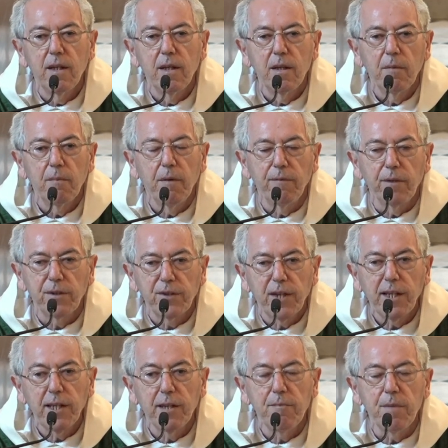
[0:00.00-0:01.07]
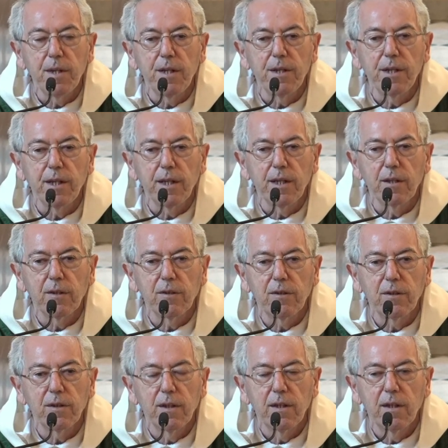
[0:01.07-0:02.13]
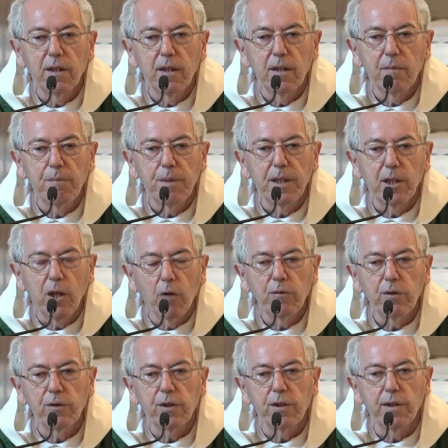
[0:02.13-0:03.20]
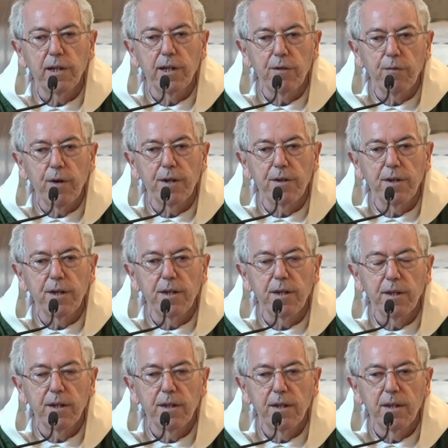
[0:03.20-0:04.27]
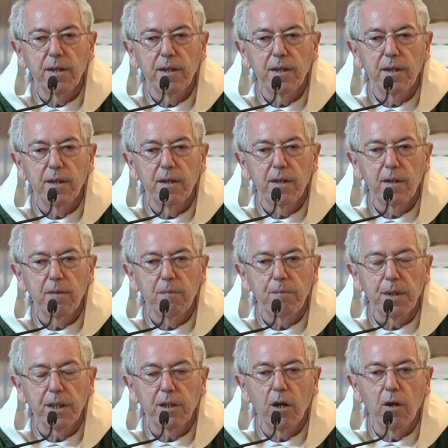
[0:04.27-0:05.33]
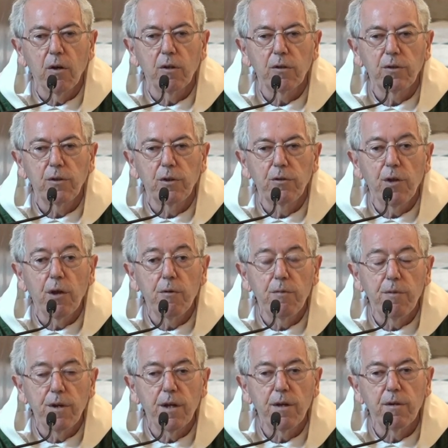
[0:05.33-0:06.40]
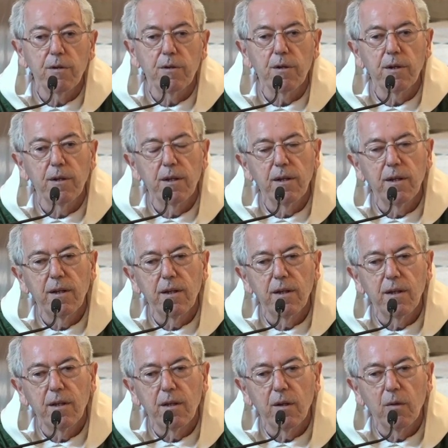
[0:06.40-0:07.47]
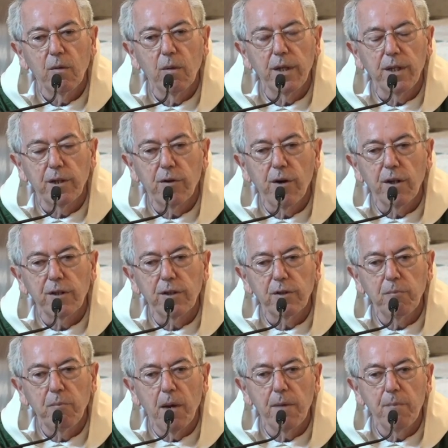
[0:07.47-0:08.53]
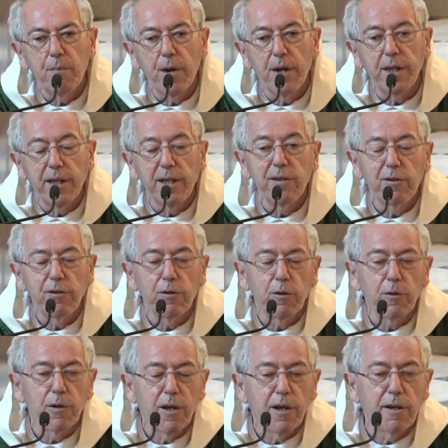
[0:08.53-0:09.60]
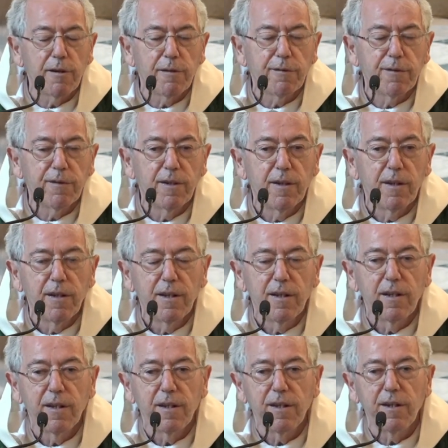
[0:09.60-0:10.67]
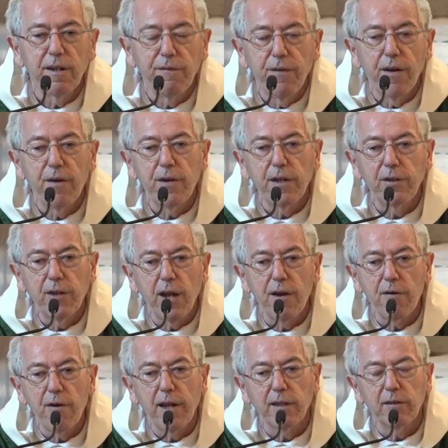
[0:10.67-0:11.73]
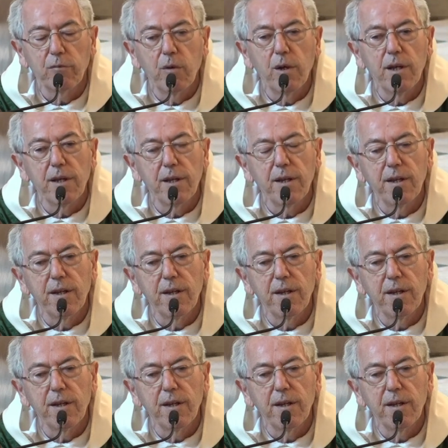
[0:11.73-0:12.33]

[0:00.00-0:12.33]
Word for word: But the second meaning is be constantly ready because you don't know when Christ might break into your life in a very direct way.